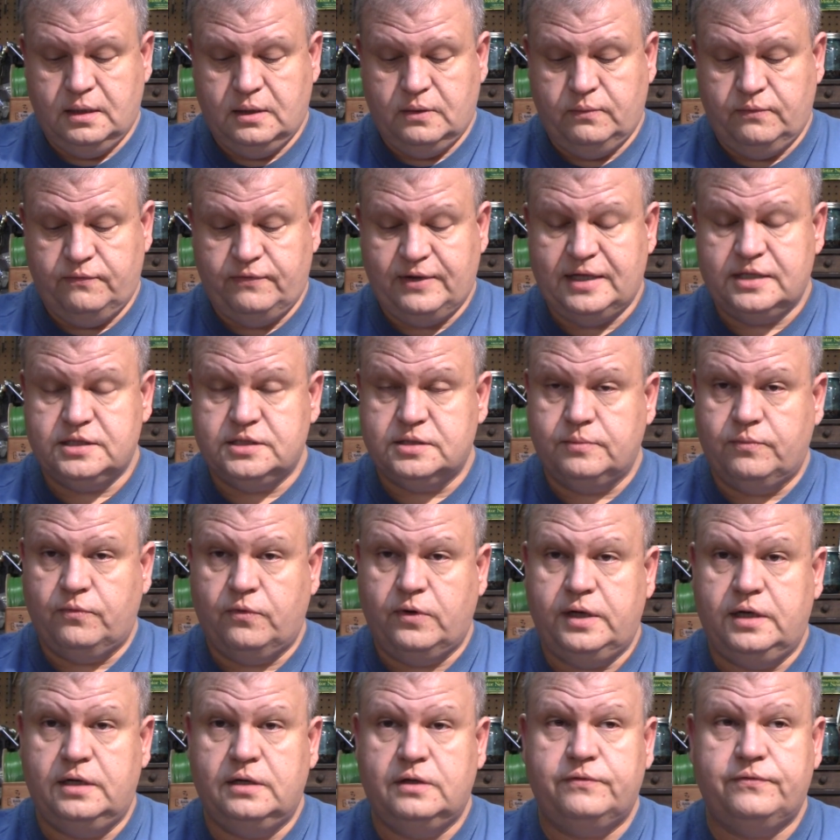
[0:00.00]
We've had some
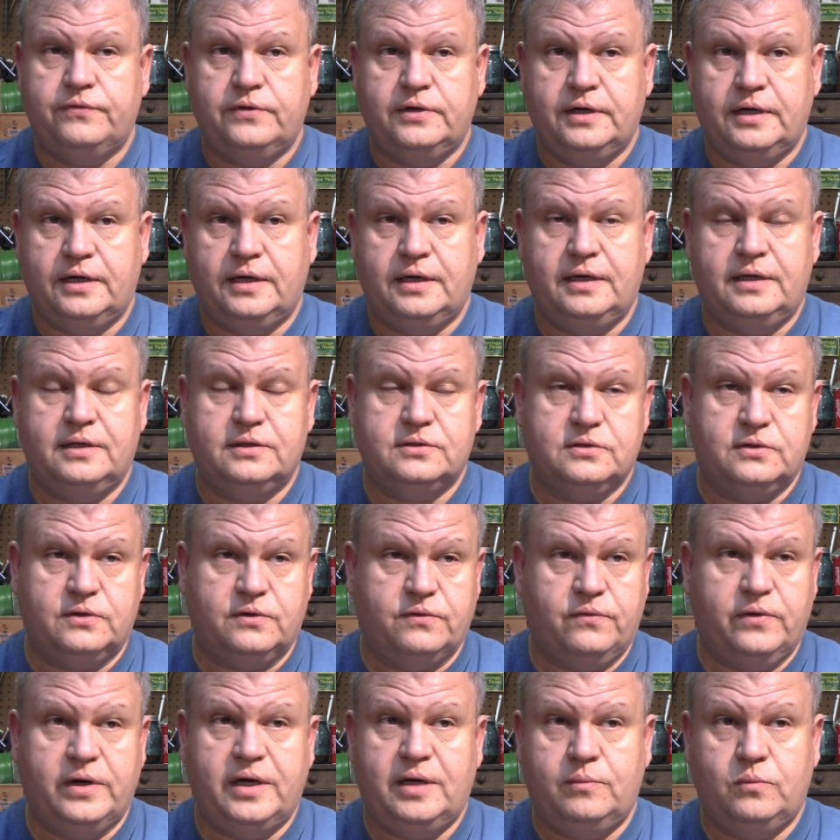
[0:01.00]
rain overnight, it's
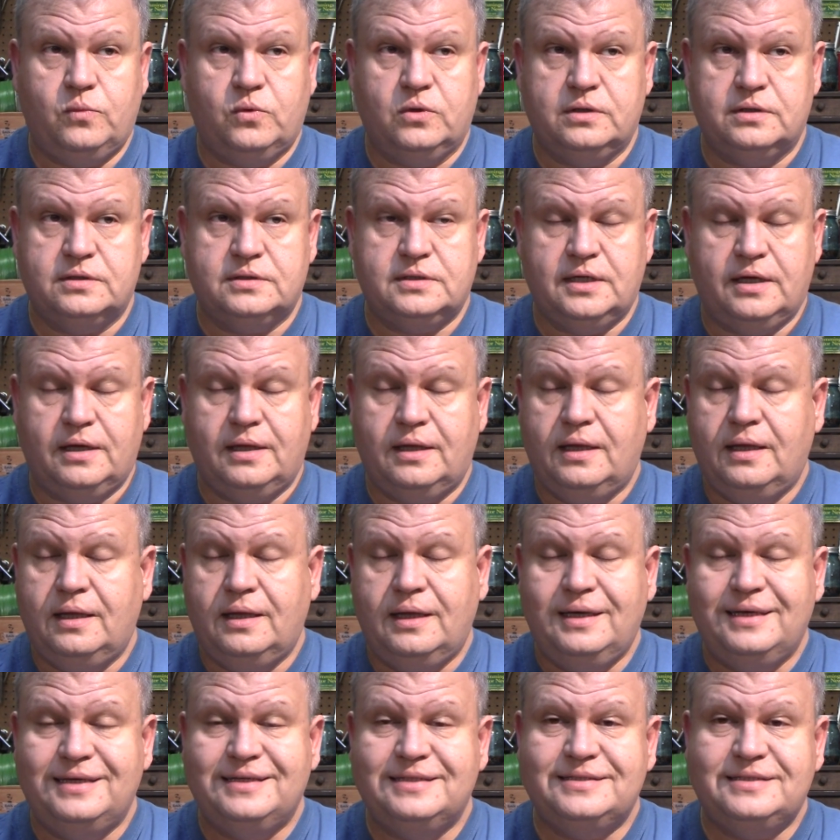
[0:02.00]
going to rain more this day.
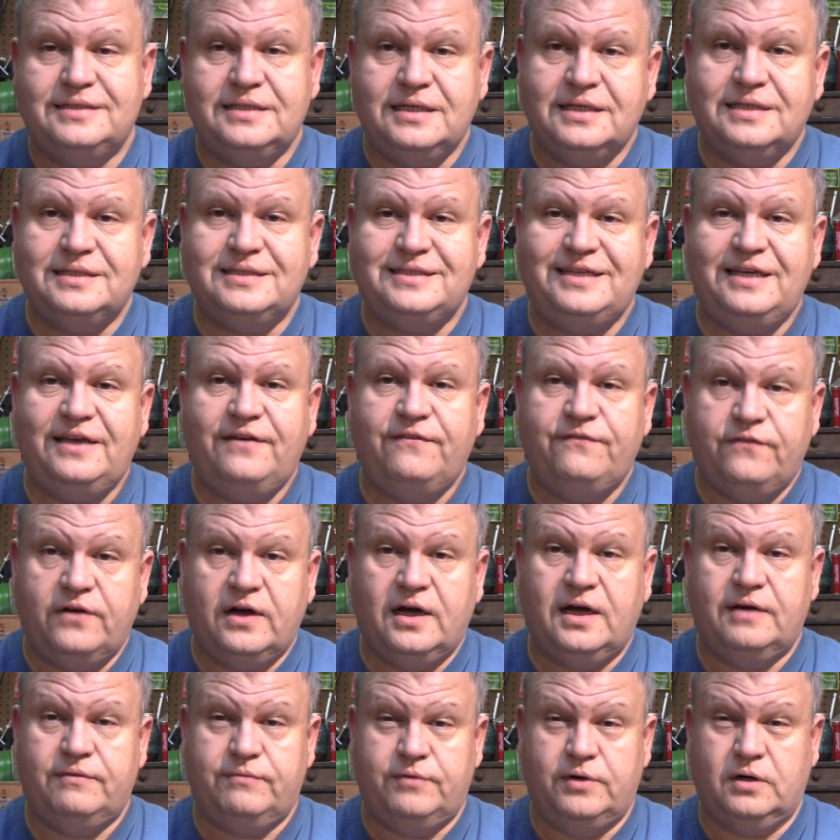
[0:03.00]

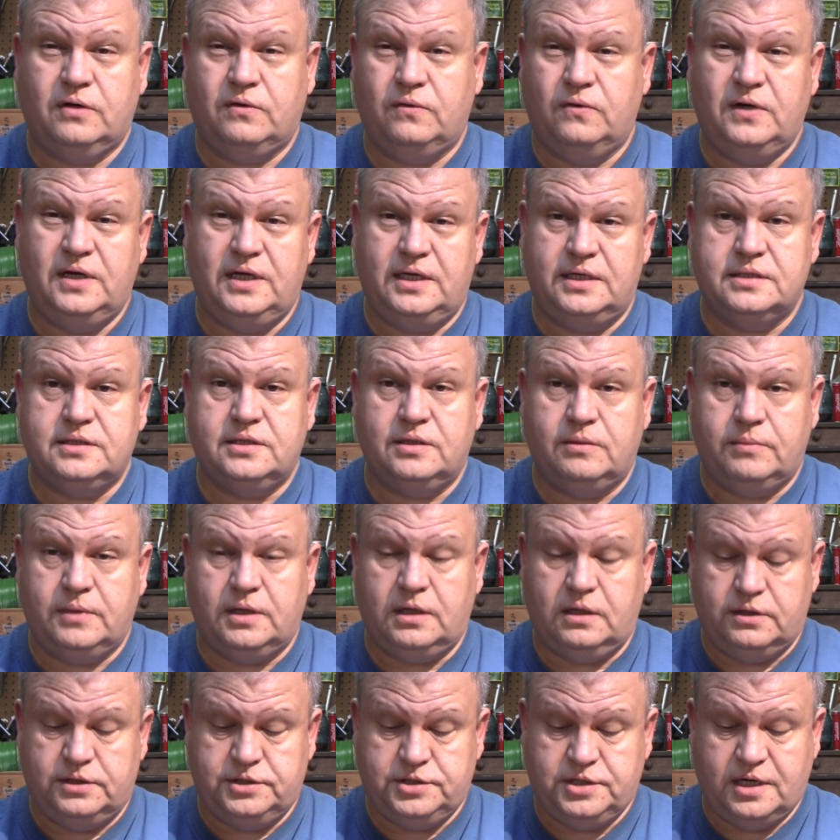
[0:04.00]
65 degrees in the
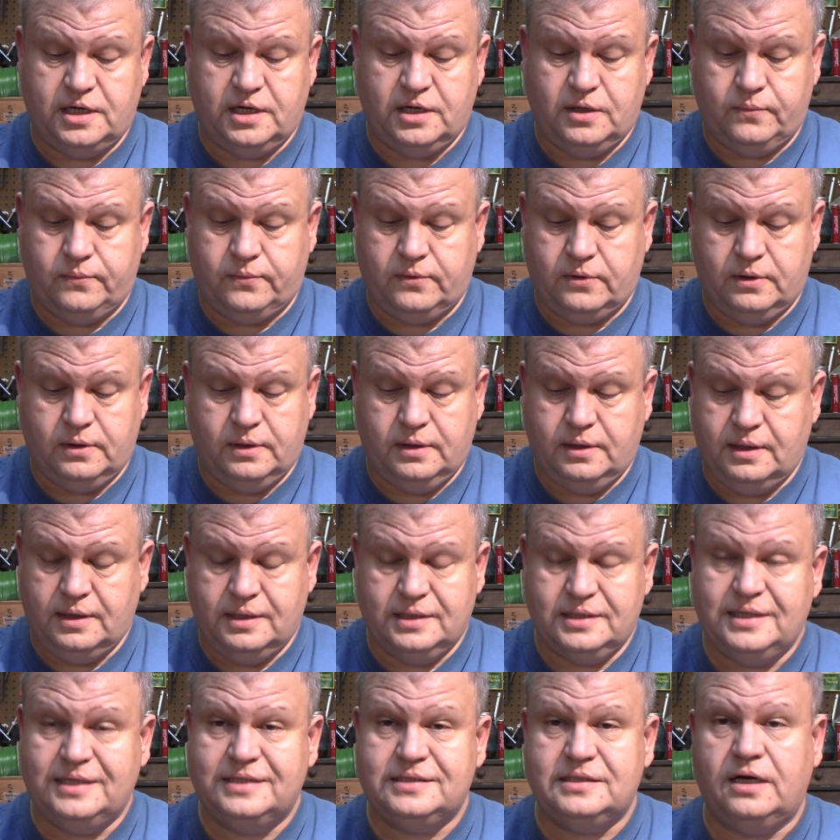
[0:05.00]
middle of January.
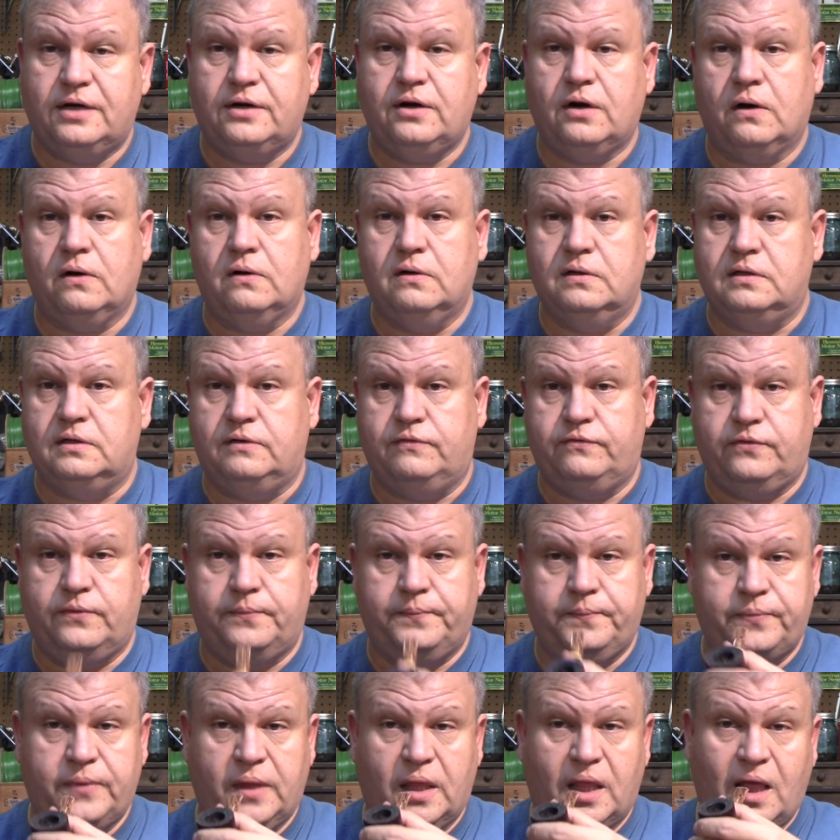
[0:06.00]
It's unheard of.
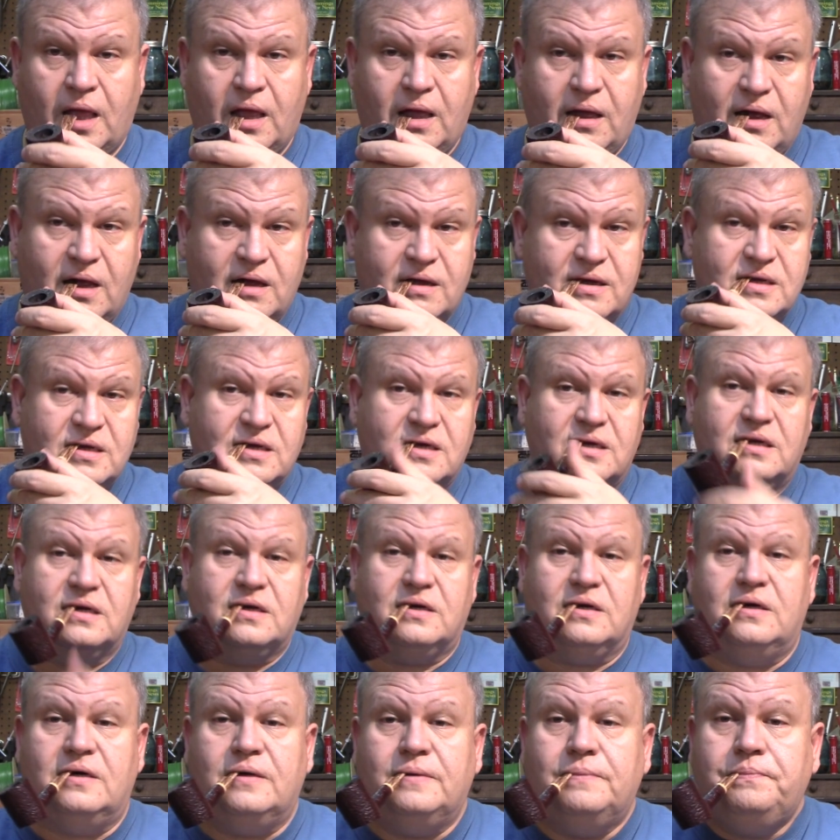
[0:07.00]

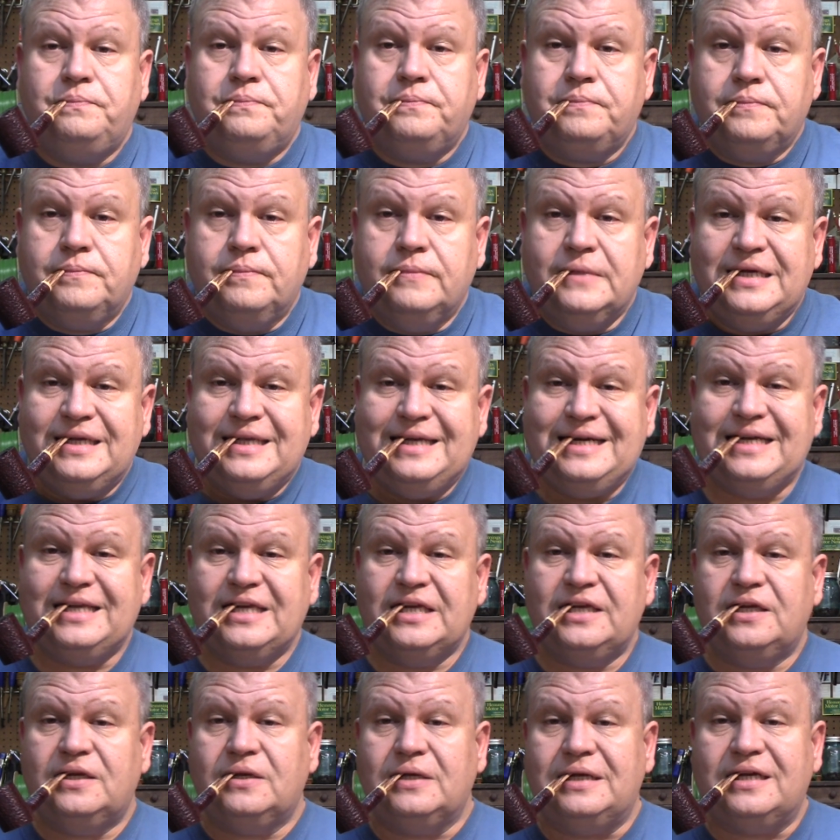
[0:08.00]
So,
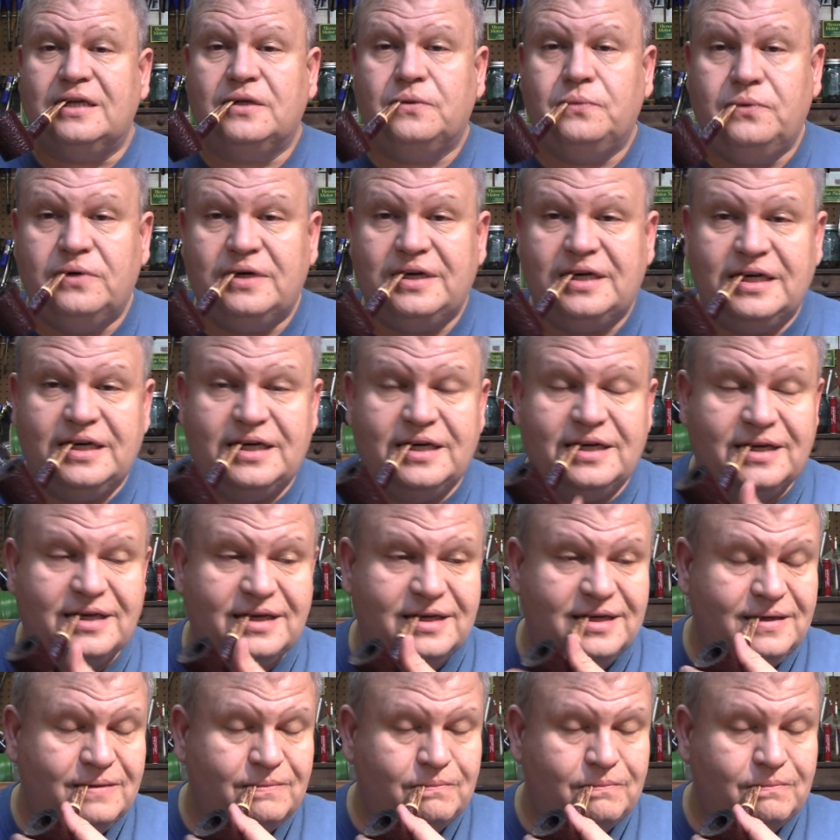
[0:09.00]
that's what,